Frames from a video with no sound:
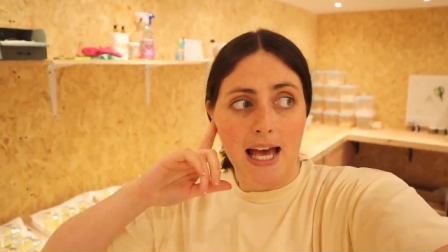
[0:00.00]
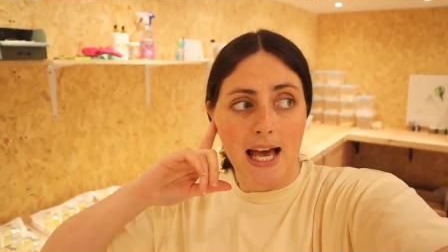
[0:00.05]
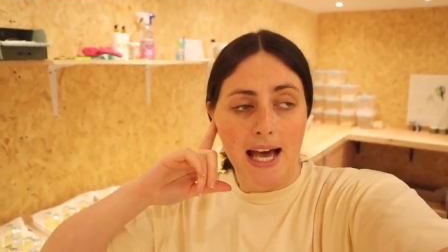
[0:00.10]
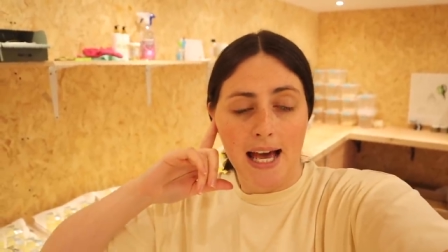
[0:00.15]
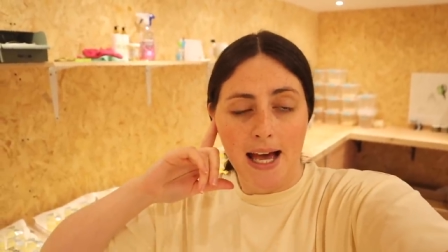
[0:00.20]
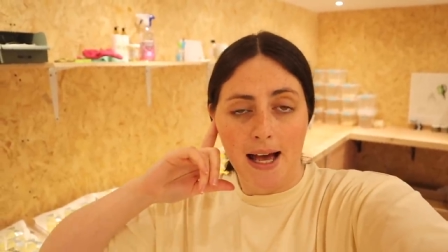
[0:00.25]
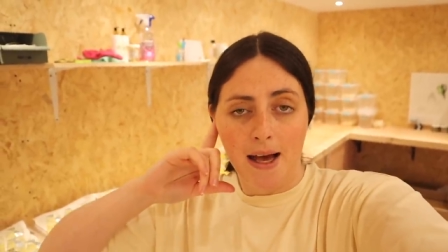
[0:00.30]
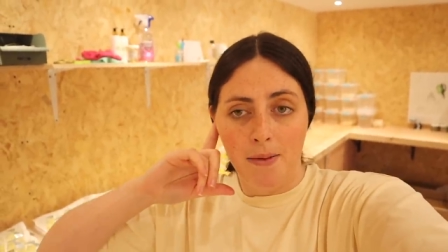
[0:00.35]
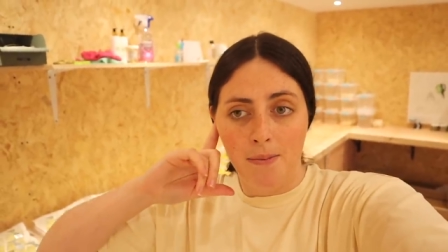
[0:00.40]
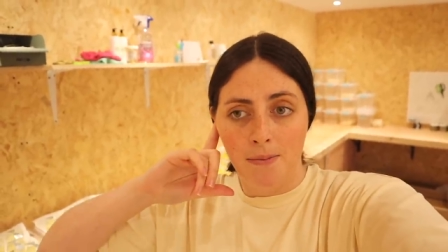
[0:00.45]

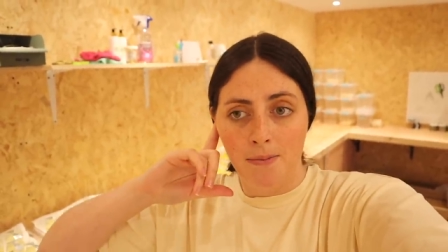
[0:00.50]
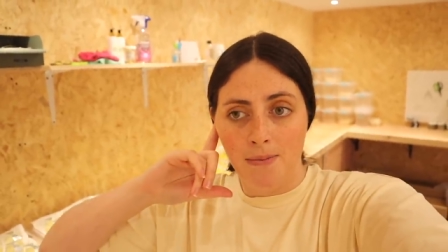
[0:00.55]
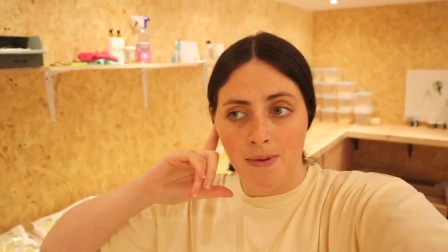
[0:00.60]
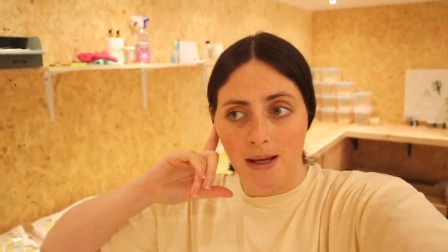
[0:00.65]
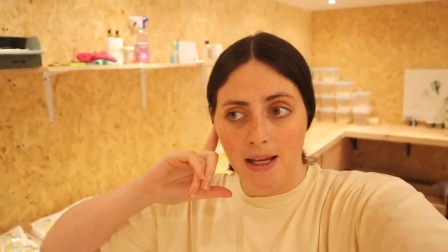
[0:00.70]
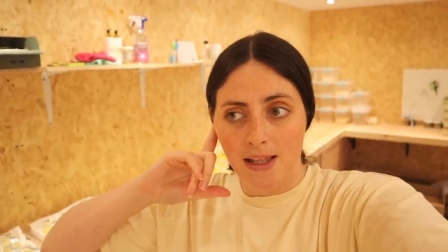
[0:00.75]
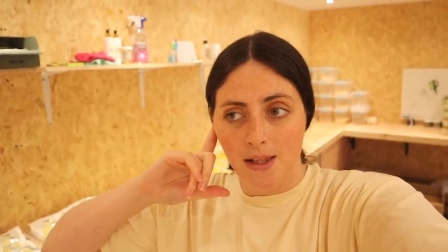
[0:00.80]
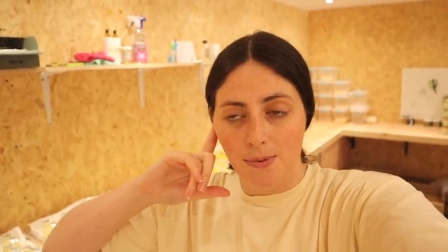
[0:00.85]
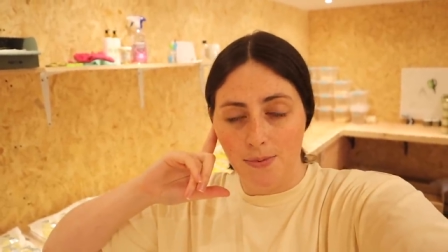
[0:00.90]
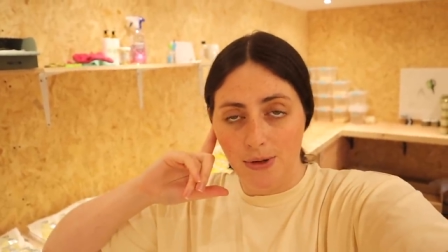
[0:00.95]
um,
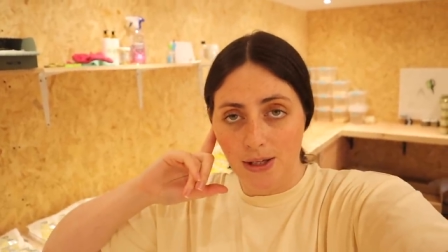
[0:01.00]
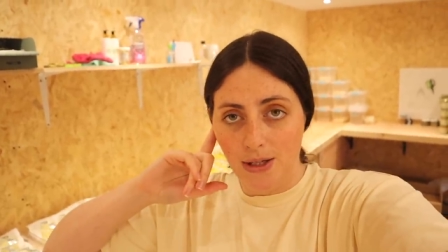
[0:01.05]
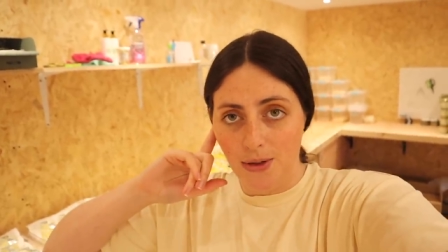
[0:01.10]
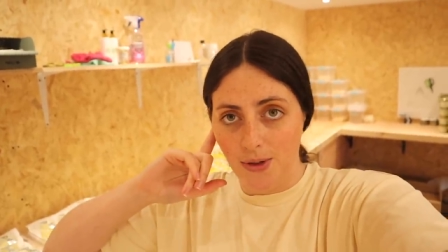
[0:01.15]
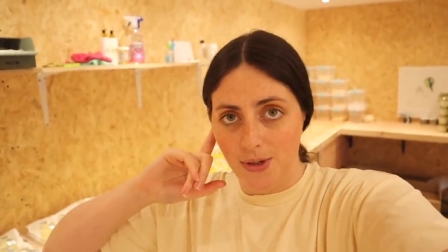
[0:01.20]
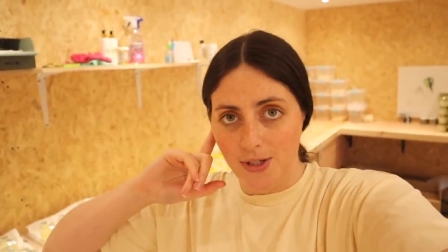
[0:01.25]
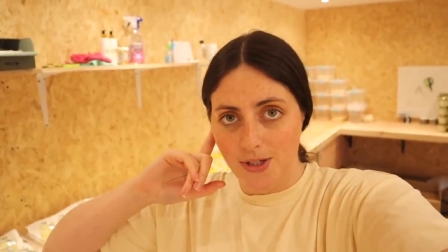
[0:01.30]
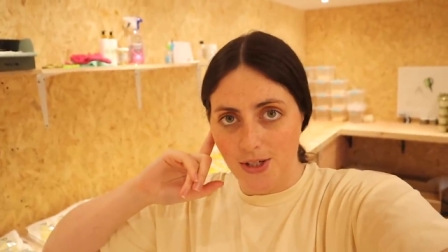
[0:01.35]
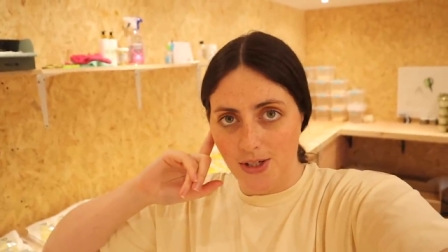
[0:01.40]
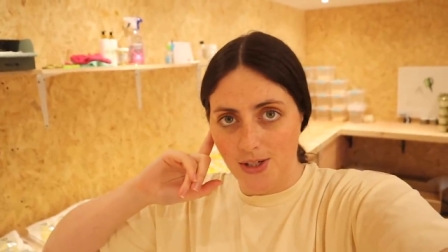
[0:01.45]
in the
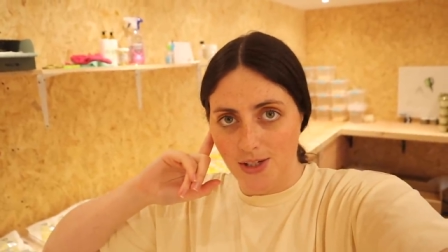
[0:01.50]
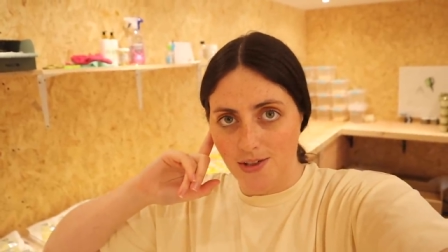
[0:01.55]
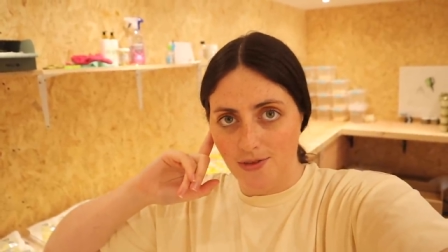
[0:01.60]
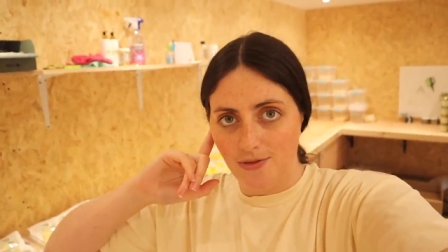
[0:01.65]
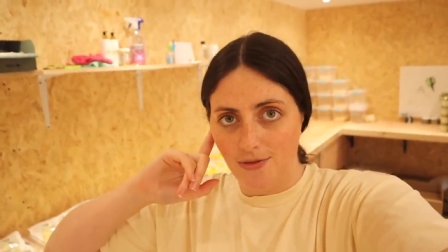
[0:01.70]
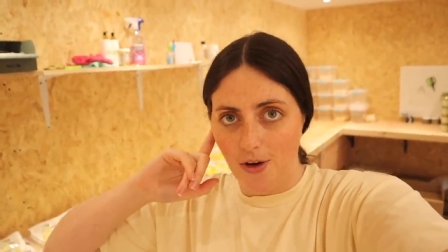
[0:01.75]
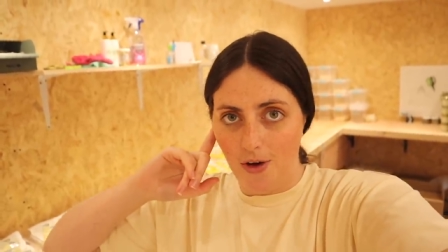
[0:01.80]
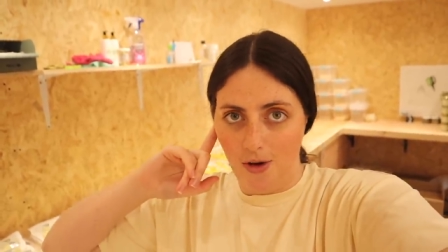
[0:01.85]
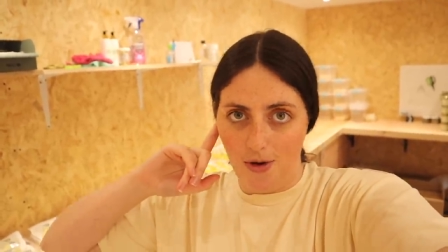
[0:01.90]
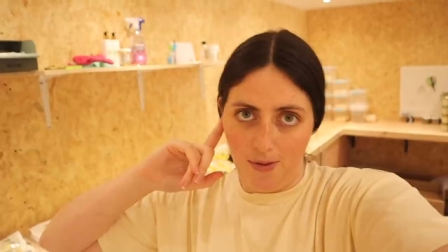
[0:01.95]
pre-orders
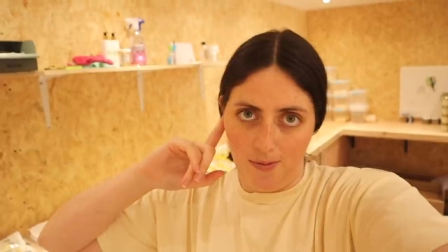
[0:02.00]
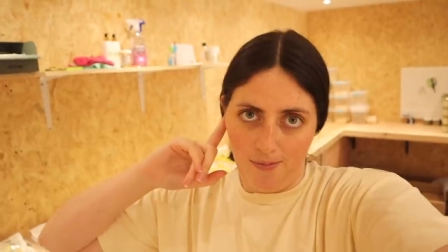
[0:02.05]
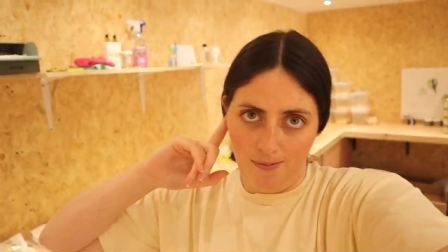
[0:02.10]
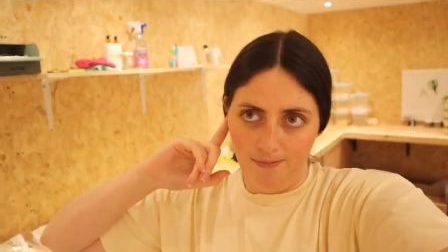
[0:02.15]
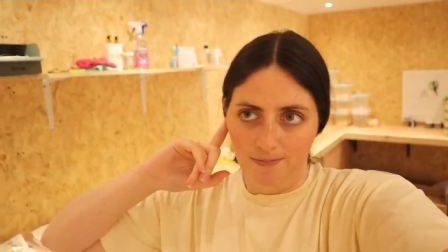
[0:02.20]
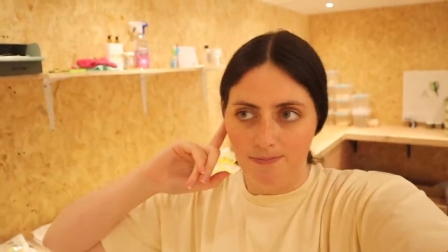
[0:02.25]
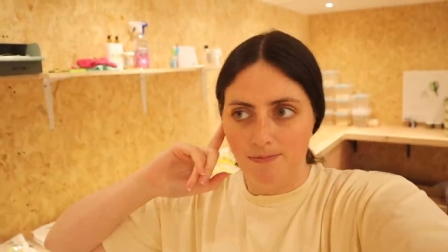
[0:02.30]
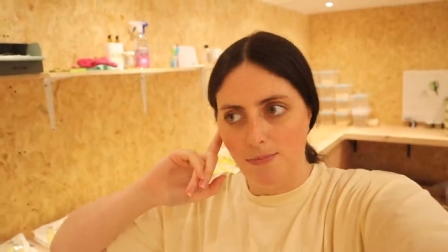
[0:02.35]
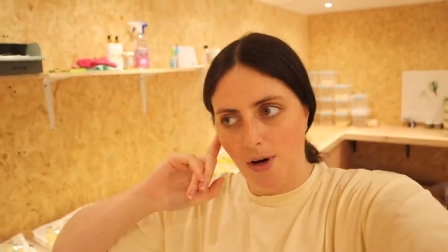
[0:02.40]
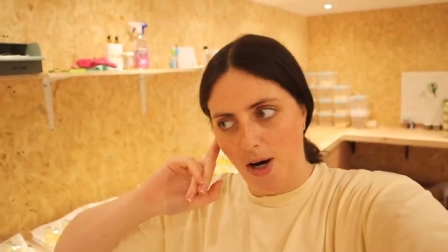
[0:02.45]

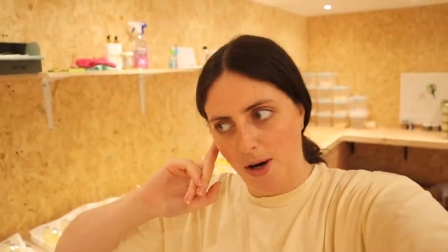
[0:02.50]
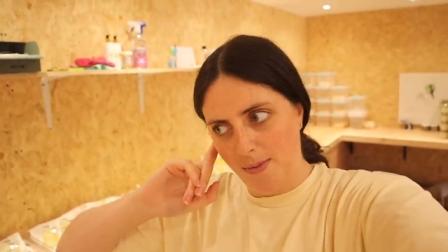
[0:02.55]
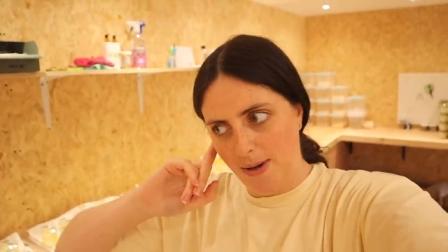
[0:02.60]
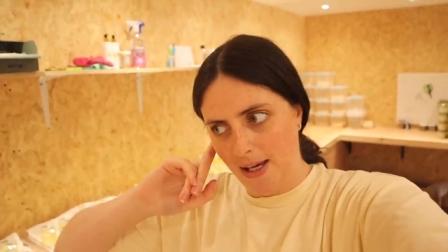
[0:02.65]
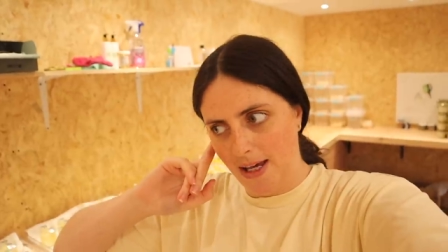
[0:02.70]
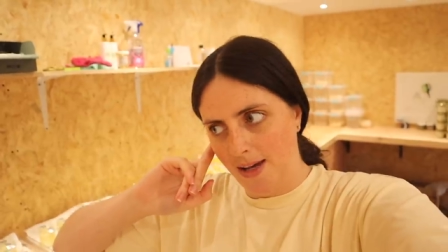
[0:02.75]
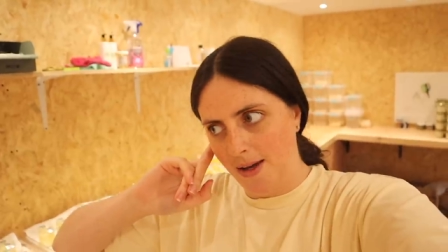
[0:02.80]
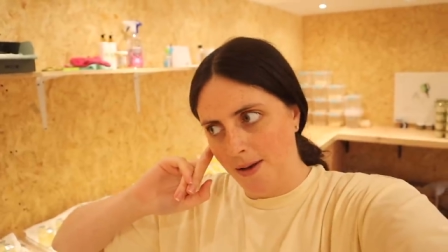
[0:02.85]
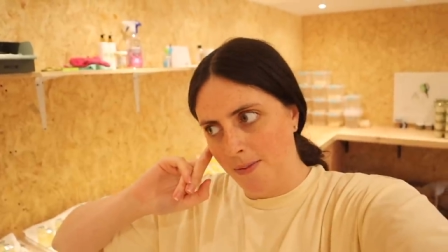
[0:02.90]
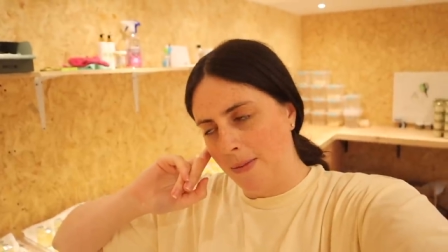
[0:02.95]
from
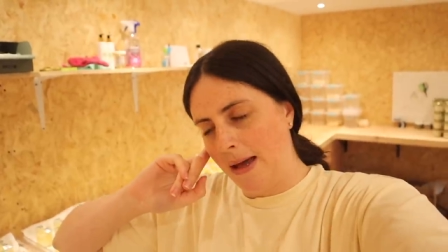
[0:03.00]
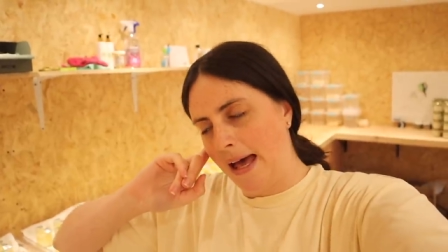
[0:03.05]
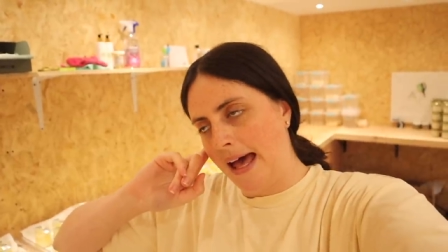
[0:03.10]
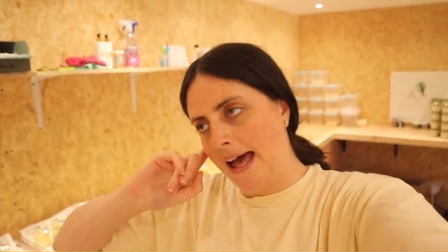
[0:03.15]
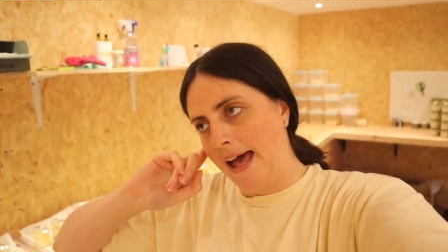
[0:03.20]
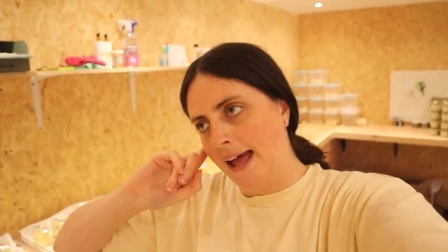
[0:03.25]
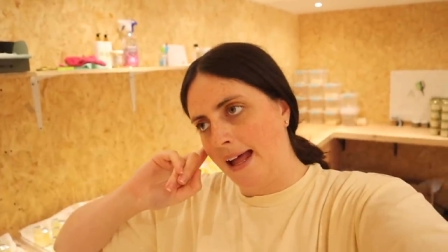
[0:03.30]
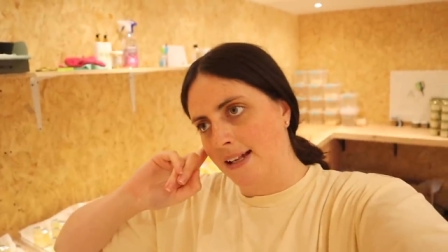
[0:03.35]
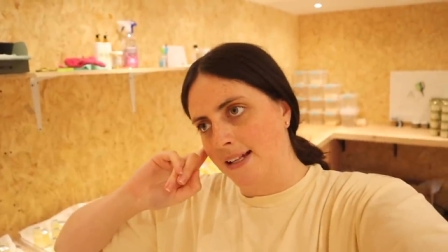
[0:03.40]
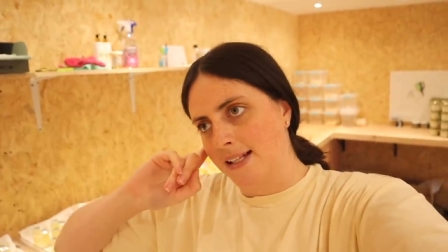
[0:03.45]
Birmingham
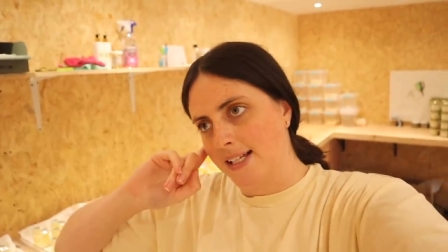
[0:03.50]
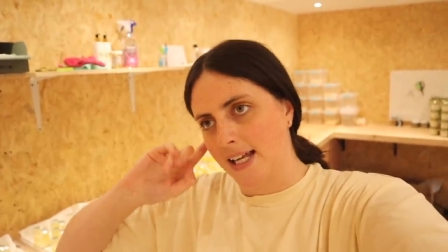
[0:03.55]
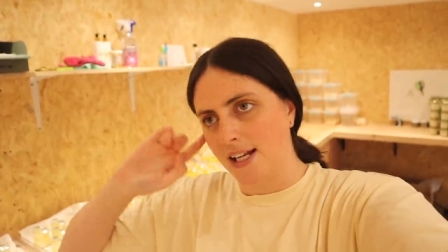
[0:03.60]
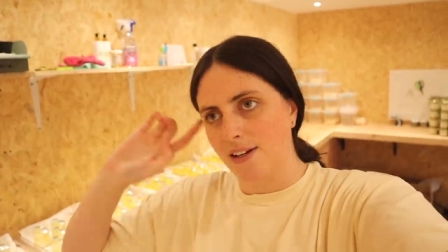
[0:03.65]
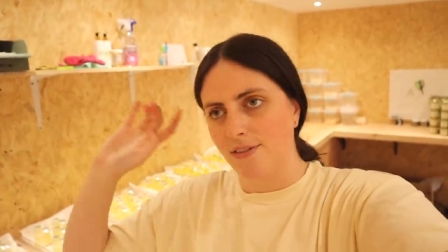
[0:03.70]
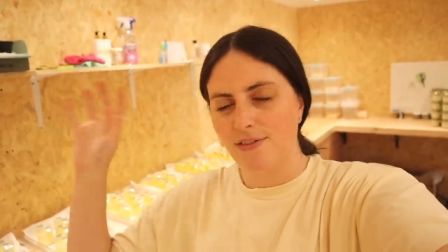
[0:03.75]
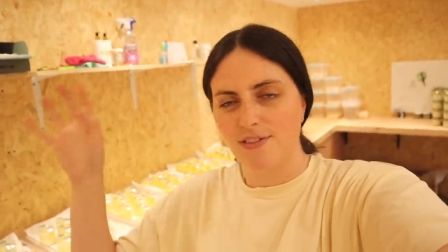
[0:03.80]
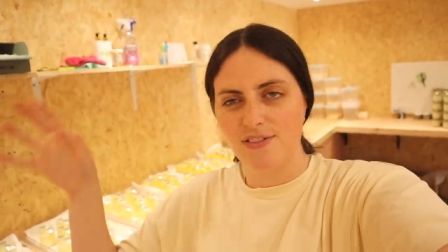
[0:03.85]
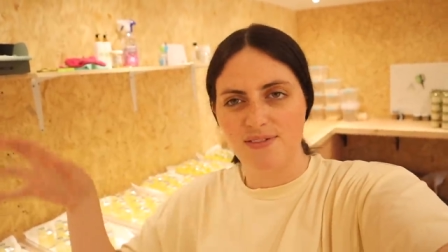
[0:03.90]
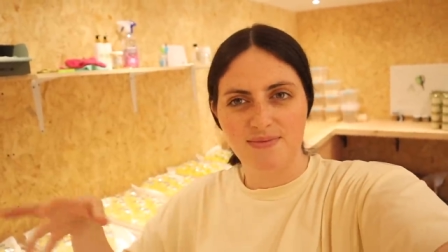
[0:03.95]
and
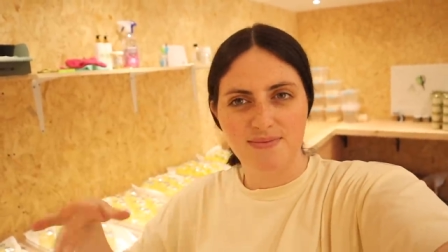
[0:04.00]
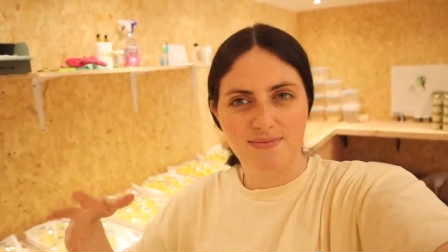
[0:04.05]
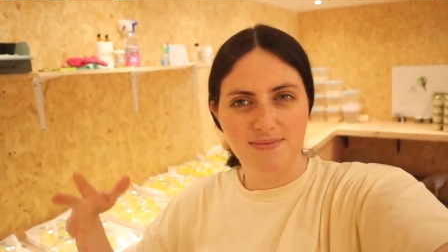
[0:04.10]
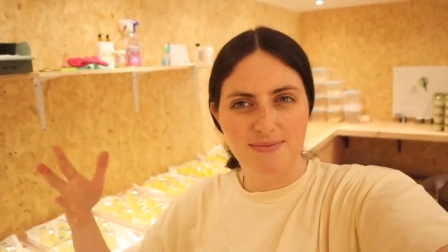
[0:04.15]
kind of